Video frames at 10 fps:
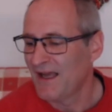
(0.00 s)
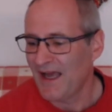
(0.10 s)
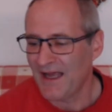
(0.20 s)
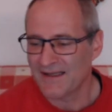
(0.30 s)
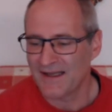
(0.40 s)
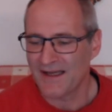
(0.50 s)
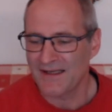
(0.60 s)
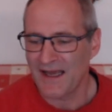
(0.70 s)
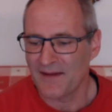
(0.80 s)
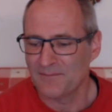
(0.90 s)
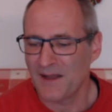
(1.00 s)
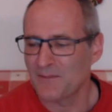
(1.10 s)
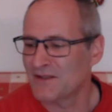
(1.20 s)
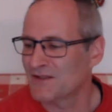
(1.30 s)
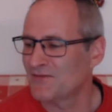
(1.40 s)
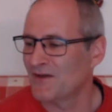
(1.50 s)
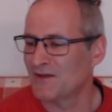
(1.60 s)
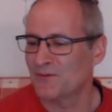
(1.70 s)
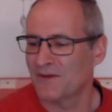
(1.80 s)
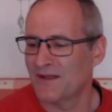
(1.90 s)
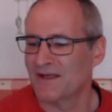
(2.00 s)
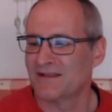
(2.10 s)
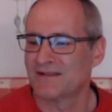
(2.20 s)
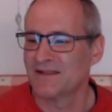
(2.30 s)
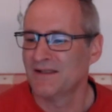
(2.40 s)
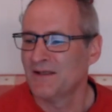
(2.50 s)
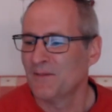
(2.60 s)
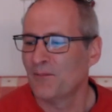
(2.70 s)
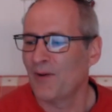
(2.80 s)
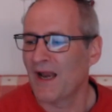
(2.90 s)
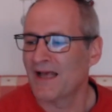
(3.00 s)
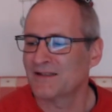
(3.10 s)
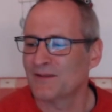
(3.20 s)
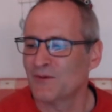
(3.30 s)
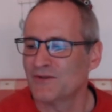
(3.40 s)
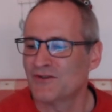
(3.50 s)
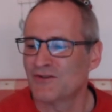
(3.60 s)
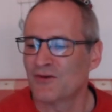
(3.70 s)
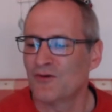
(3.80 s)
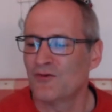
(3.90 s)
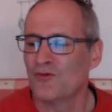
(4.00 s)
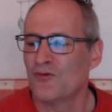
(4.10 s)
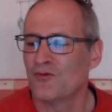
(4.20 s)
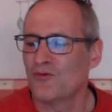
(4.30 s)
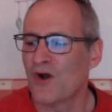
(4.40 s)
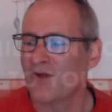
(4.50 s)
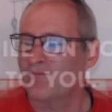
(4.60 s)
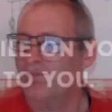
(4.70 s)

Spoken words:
And yeah, let me just finish with this blessing, which is great from the